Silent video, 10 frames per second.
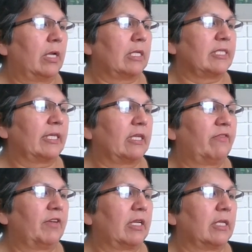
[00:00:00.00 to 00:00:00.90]
and
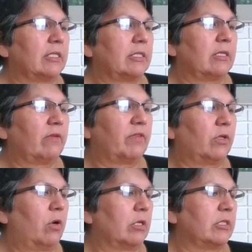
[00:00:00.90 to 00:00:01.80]
significance of the
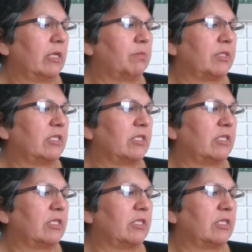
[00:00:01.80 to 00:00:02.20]
concepts